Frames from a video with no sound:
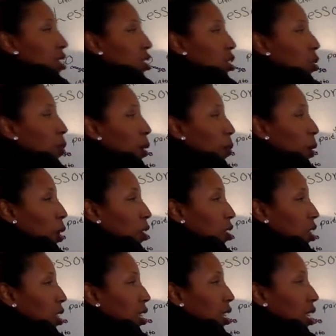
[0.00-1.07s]
So my bar is
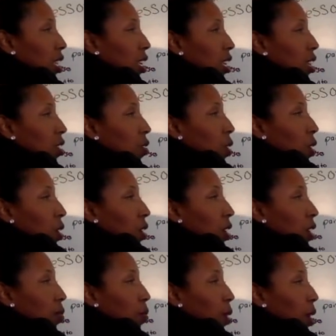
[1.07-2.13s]
a little wrong.
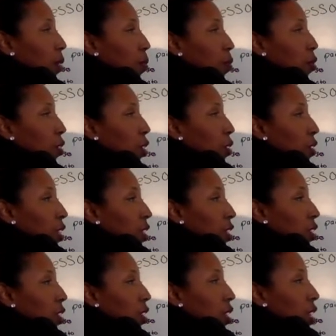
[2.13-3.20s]
Probably move it over a
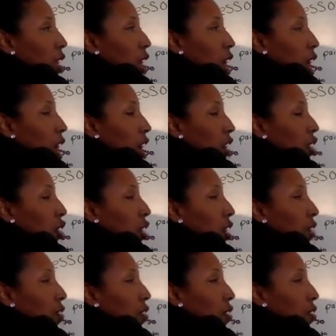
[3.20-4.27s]
little.
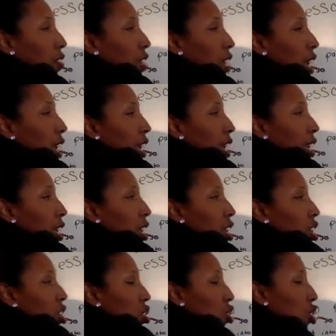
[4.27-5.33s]
158.
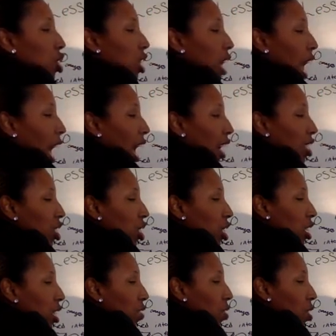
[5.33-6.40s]
So she
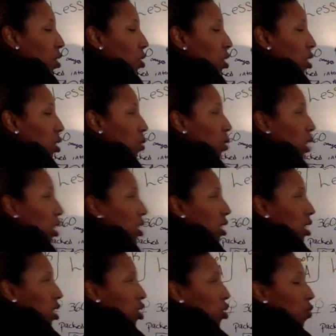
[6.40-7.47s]
actually, even though it seems like
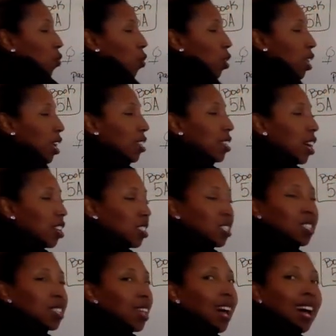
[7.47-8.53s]
$648
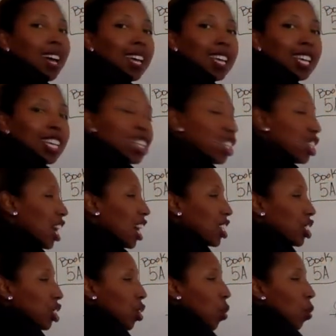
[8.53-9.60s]
is a lot, she
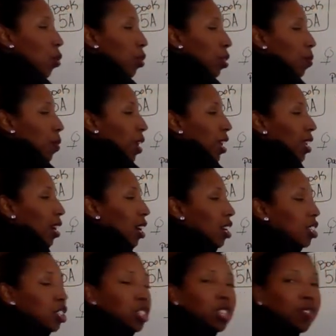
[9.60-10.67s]
actually only made
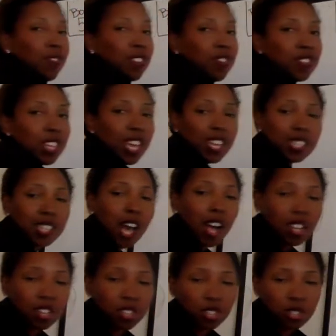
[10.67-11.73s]

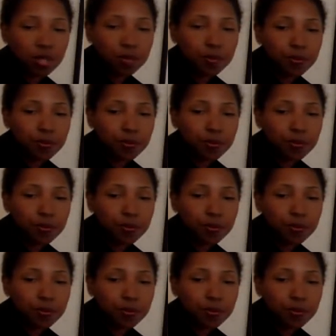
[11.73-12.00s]
$158.